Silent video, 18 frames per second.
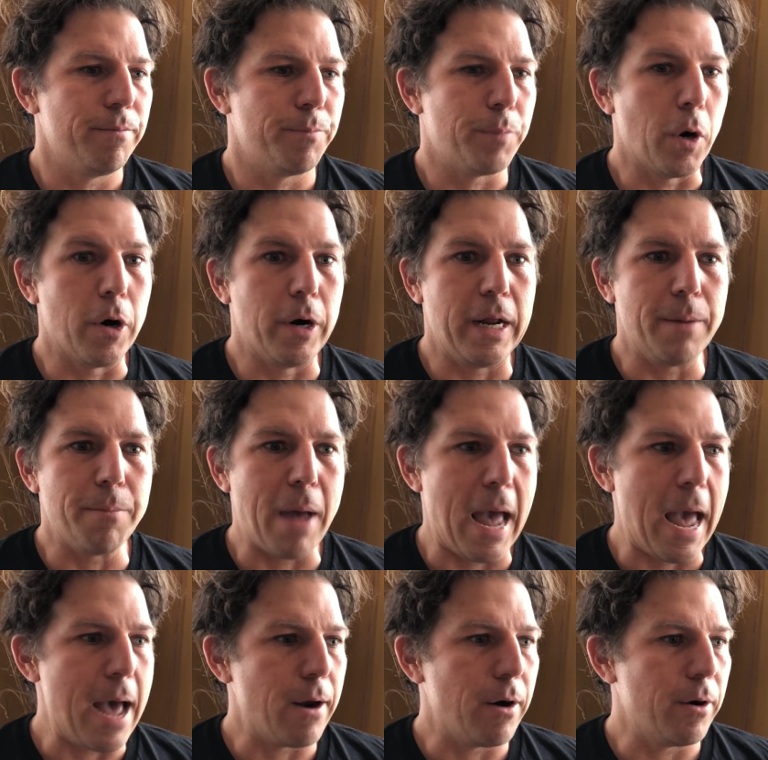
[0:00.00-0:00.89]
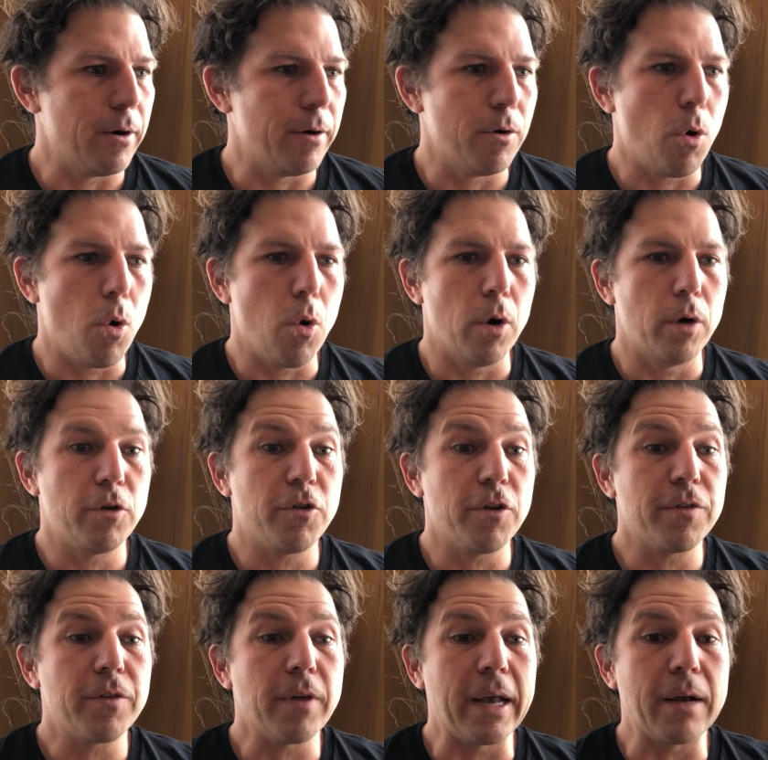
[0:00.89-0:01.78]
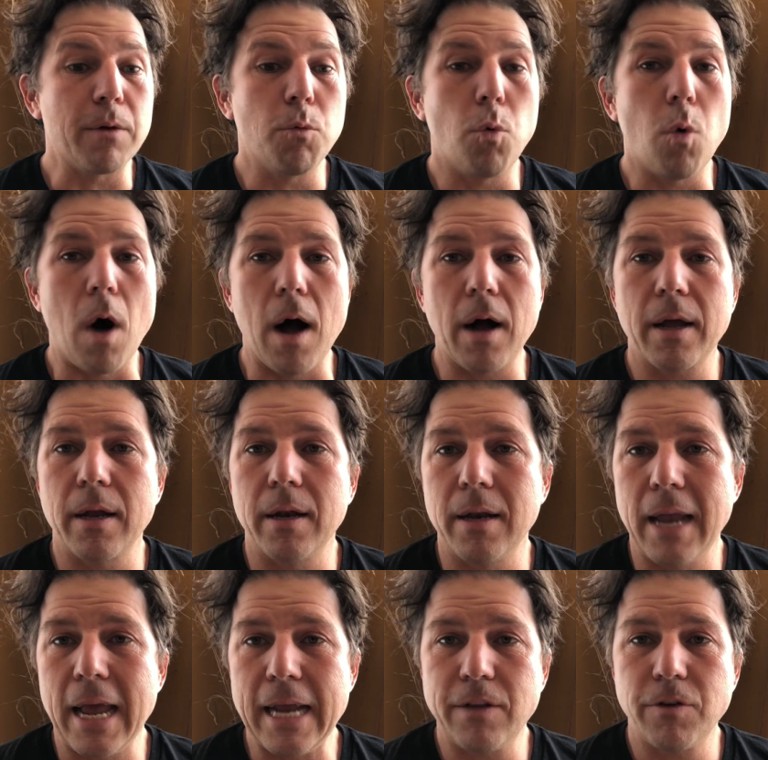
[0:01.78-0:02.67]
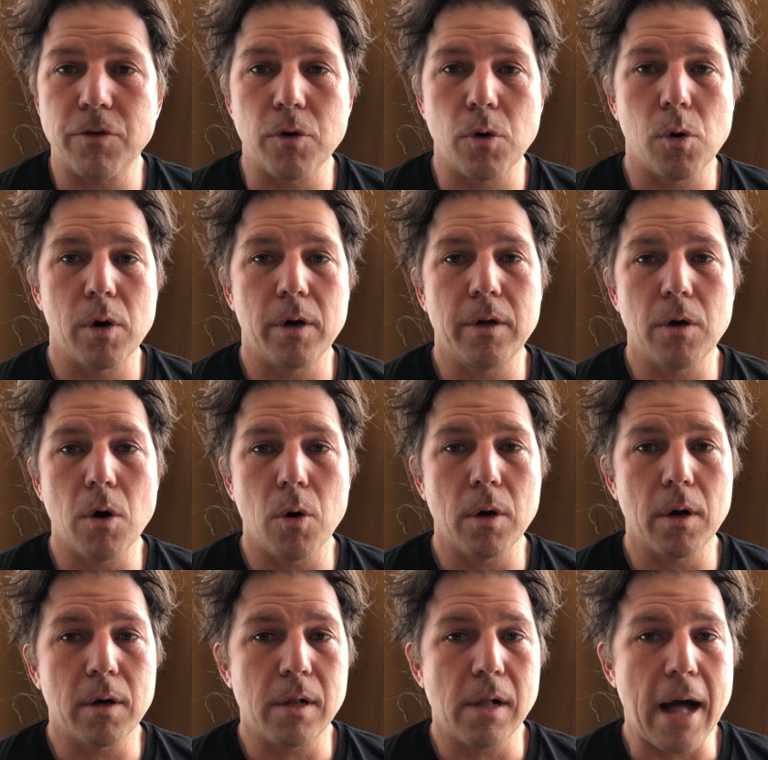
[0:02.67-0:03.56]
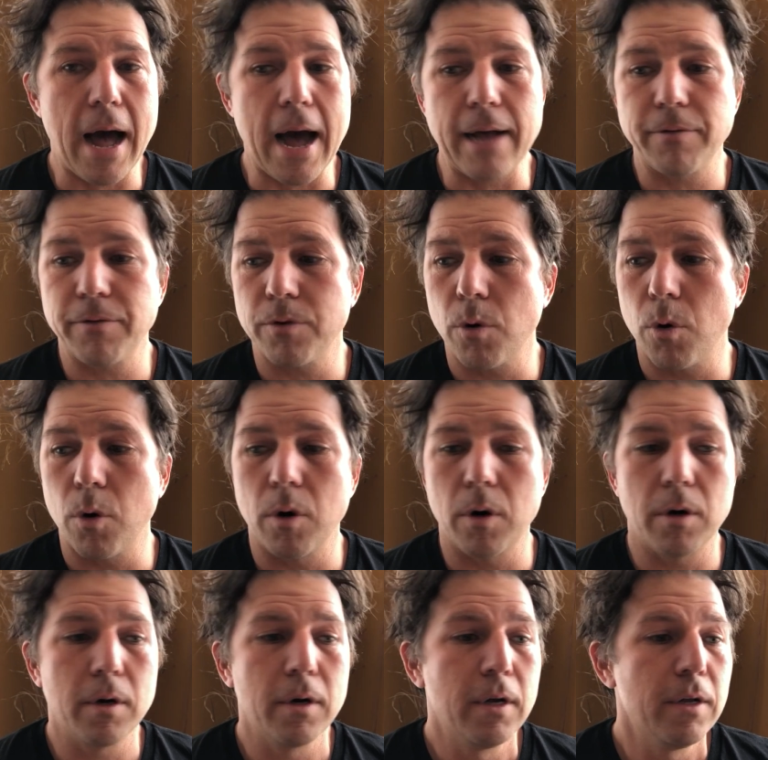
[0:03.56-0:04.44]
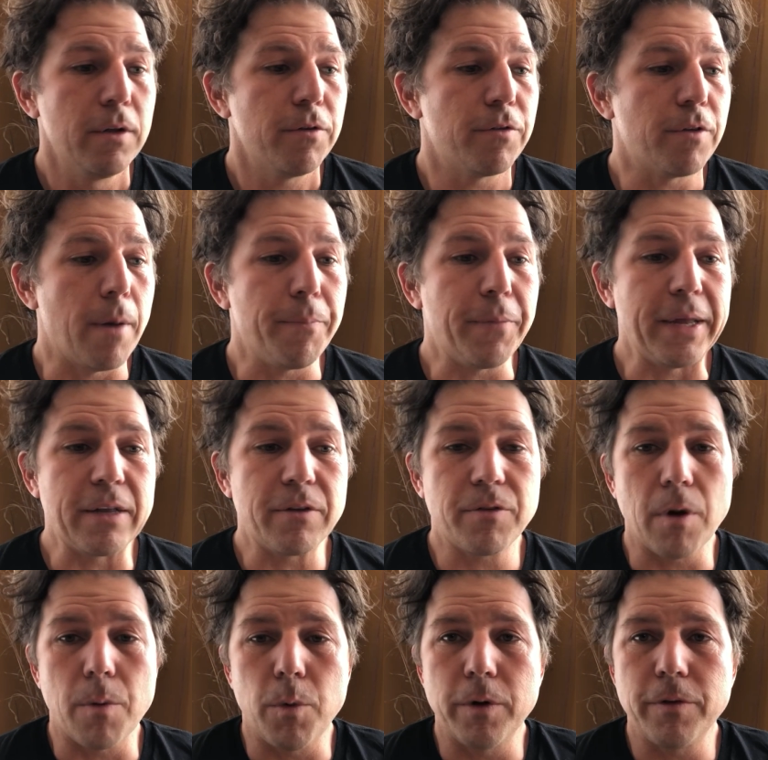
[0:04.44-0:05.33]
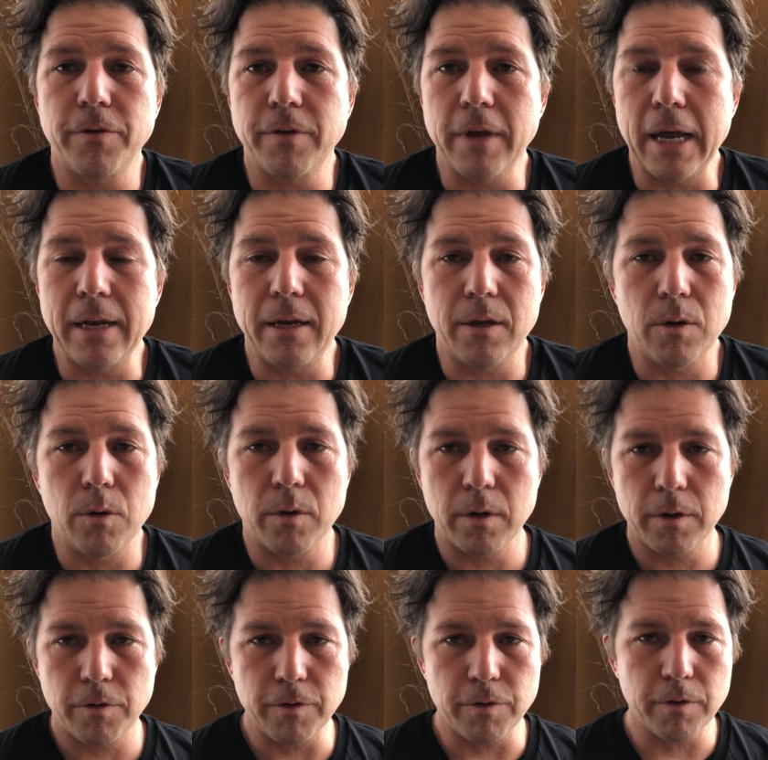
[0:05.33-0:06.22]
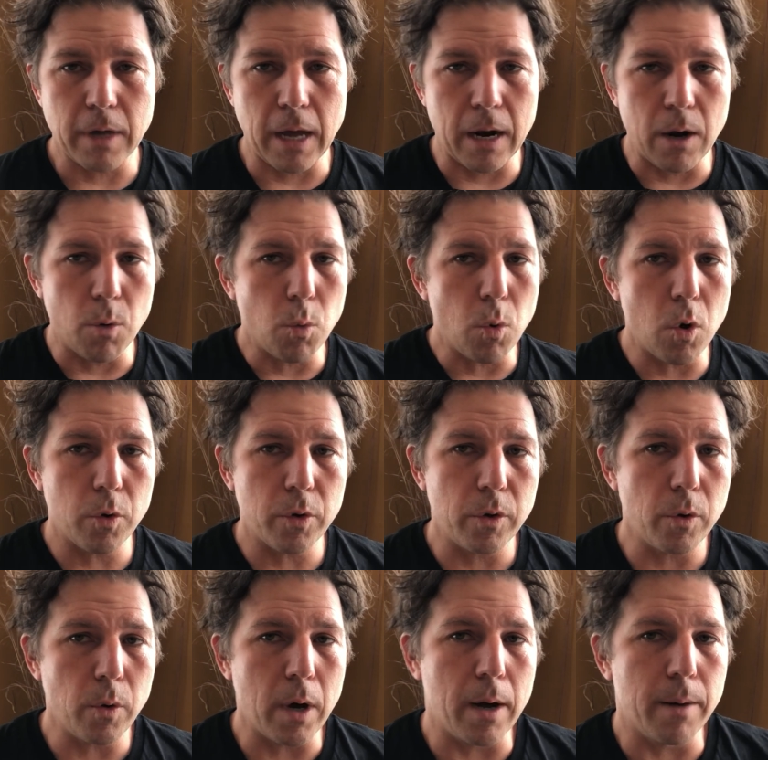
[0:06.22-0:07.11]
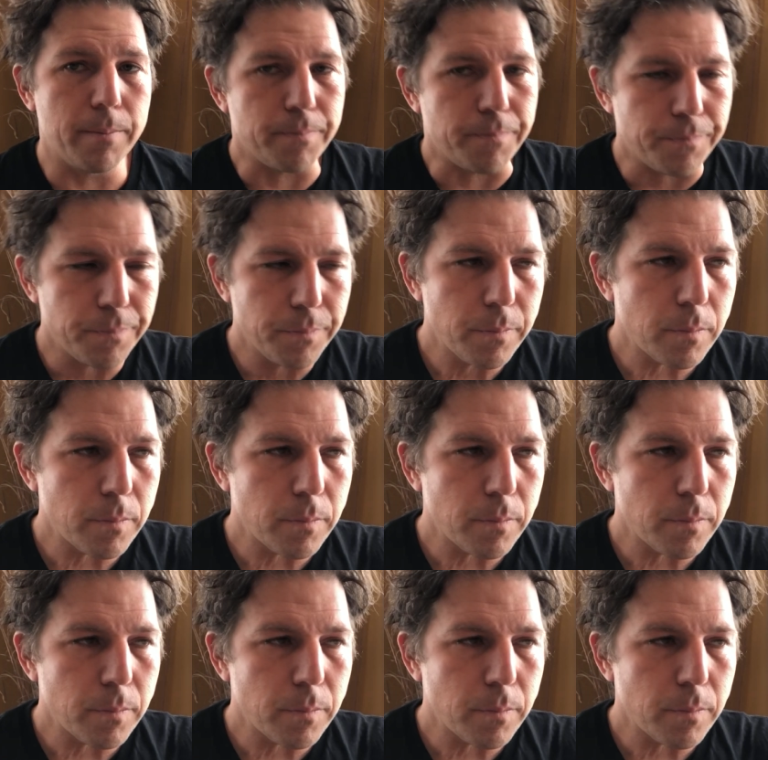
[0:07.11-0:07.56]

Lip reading: Burning Man, or just like walk in nature, or a yoga class, or something someone said to you that just kind of woke you up.